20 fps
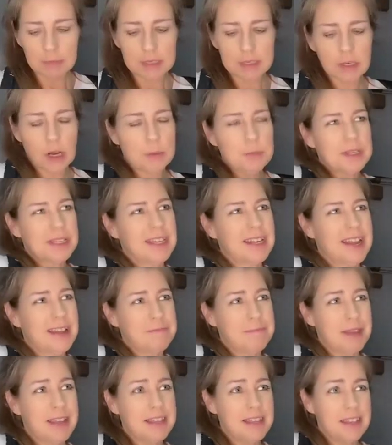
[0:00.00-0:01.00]
Miss Thomason
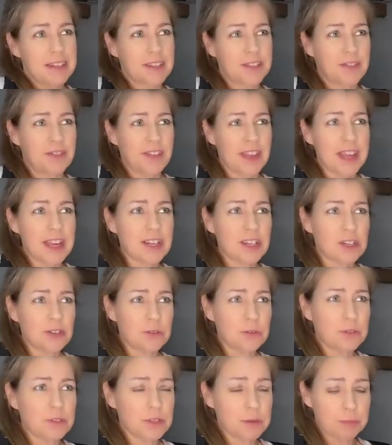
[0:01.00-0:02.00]
I made this fake
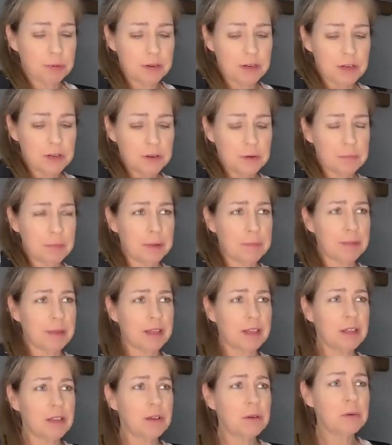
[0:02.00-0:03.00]
tooth to put under my
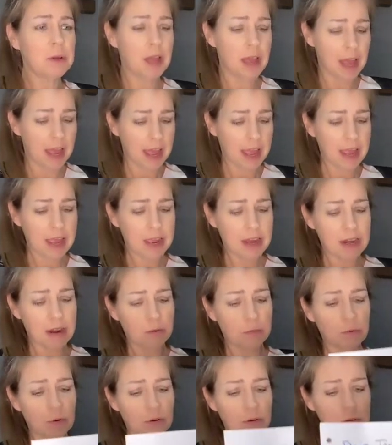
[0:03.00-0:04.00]
pillow, and
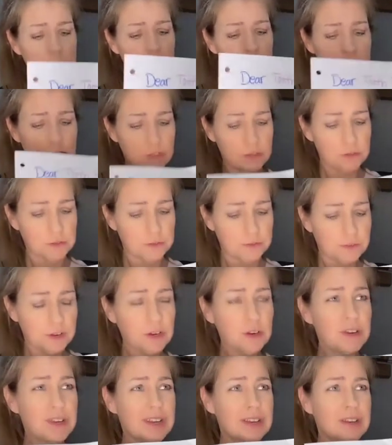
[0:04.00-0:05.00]
I wrote the tooth
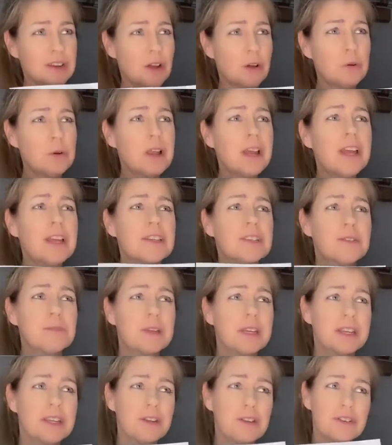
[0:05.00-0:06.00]
fairy a note,
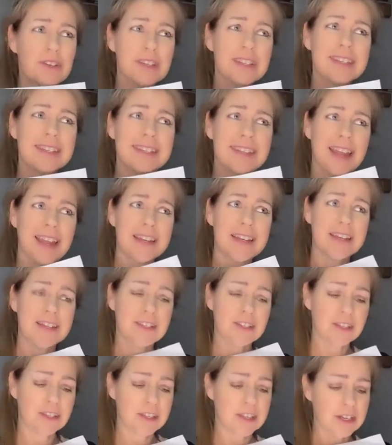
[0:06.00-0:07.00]
so can you just sign
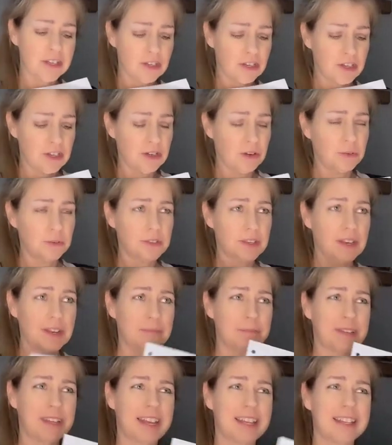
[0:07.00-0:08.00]
it so that she knows that
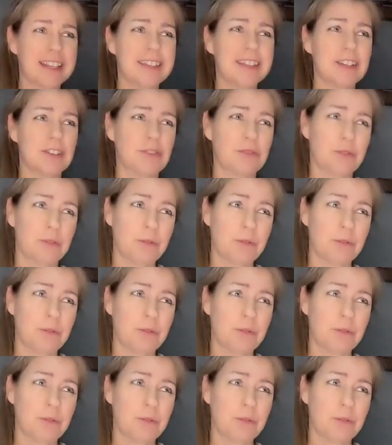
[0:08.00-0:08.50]
I'm telling the